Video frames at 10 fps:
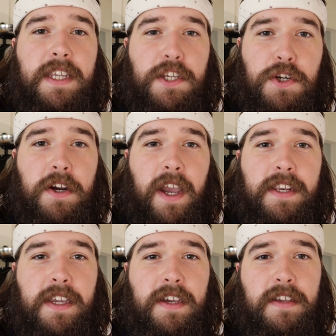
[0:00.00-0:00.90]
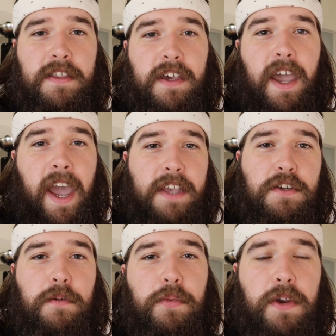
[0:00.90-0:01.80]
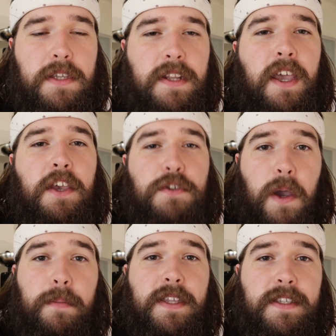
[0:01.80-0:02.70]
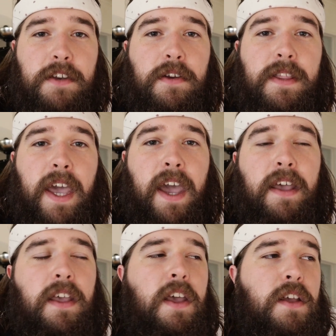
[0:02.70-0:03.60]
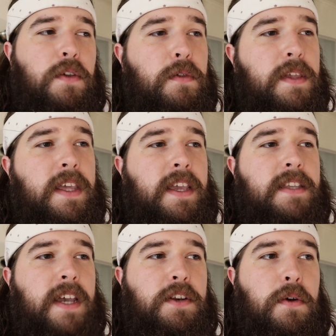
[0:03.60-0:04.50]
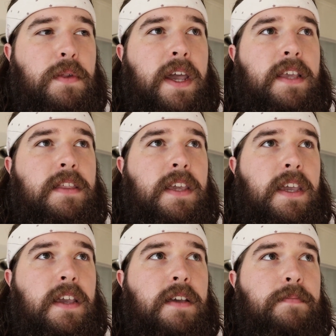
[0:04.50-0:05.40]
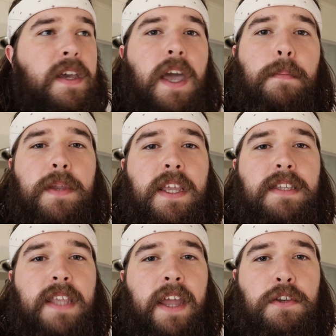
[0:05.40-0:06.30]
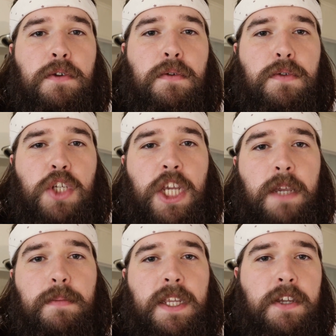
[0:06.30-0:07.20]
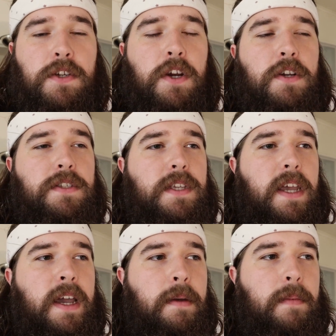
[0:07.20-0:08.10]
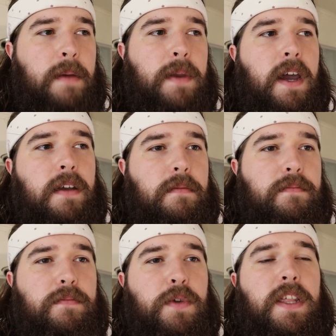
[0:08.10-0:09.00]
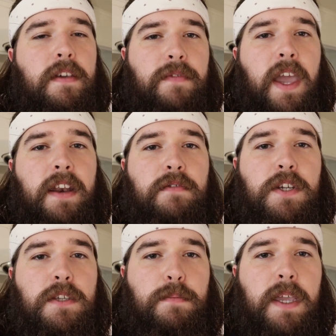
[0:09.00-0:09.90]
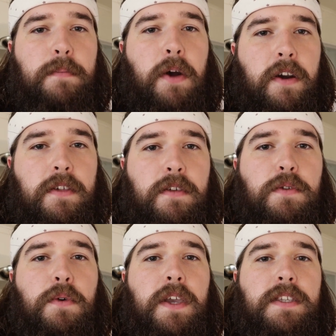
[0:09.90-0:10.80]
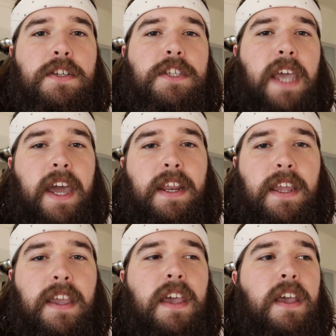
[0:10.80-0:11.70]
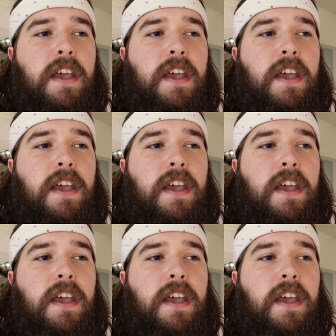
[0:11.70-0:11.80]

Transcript: t-shirt idea, the Ask Your Priest, so I'm considering that. The only thing is I don't like the companies that do cheap t-shirts. I'm not really a fan of just being part of the noise and just adding